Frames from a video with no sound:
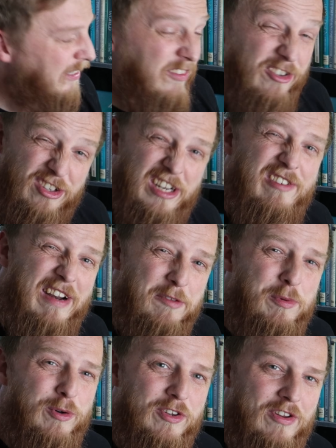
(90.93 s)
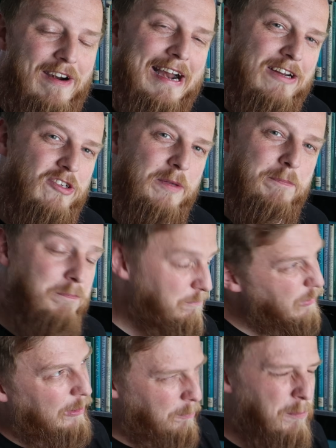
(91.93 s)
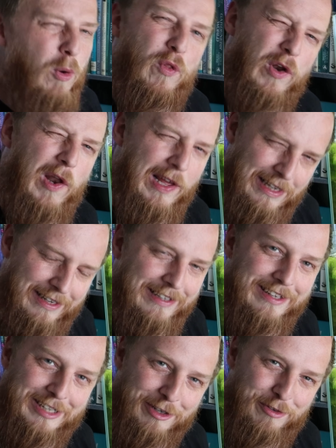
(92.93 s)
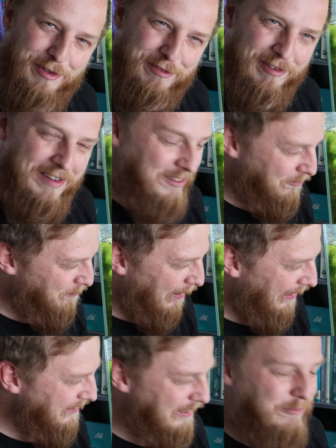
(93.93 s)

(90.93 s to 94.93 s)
The chili rasboras are actually, well, more than likely going to go to a friend of mine.